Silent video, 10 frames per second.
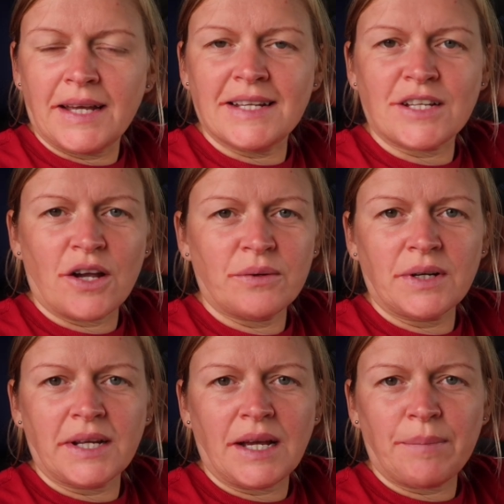It is
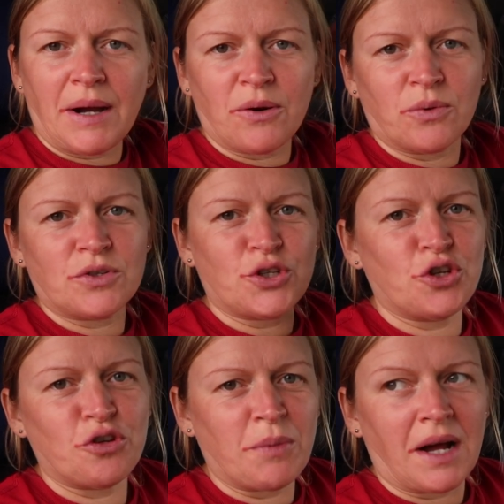only about
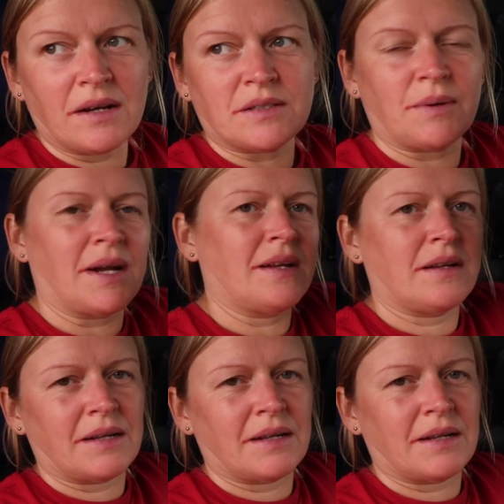two miles away,